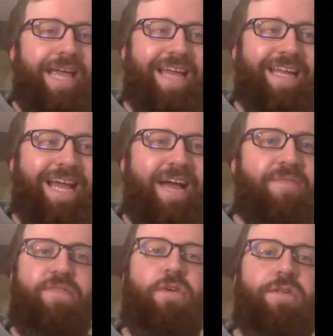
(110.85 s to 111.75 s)
and
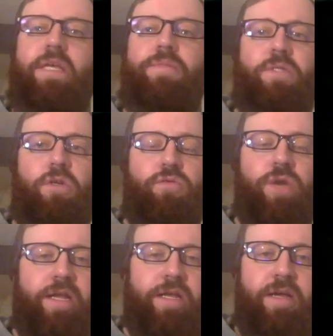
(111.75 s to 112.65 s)
have the first episode
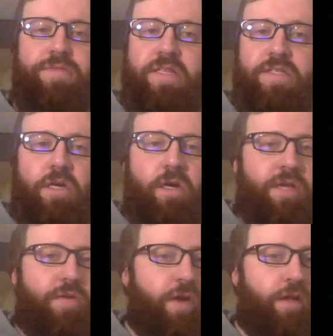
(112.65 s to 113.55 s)
ready and then start
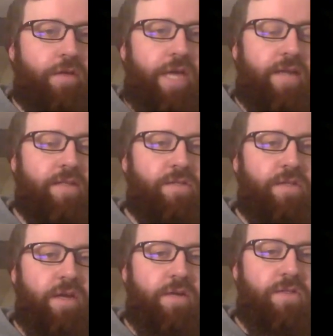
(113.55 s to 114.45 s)
on that regular cadence
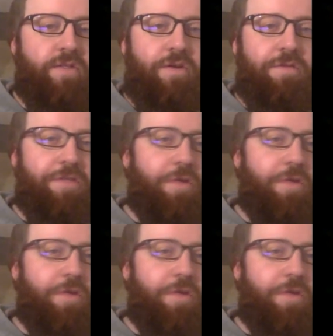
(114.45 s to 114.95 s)
there. So